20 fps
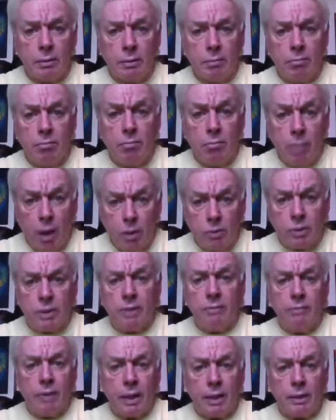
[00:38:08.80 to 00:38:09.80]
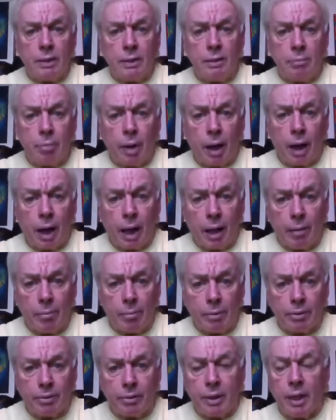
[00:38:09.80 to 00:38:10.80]
motivated by
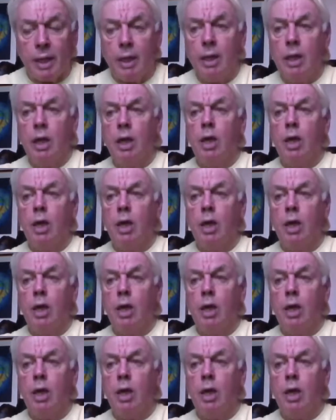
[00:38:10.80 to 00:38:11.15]
empathy,